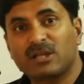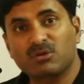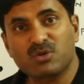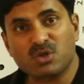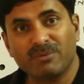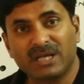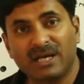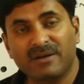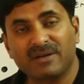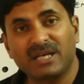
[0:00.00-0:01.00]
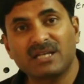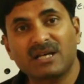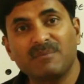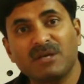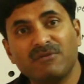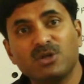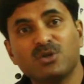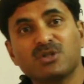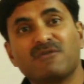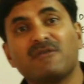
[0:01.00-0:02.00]
Gnathostomata. In the coming
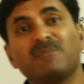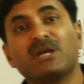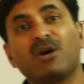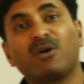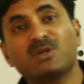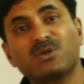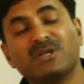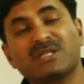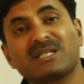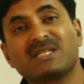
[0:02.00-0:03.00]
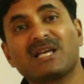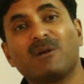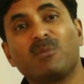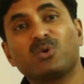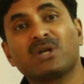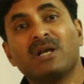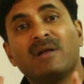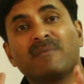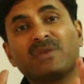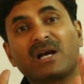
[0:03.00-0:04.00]
videos, we will be also discussing about
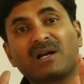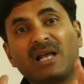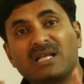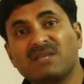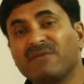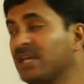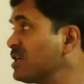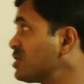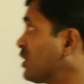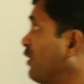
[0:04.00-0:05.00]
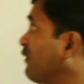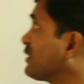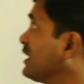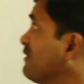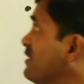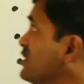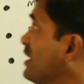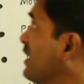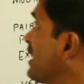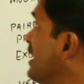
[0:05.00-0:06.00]
the classification of the division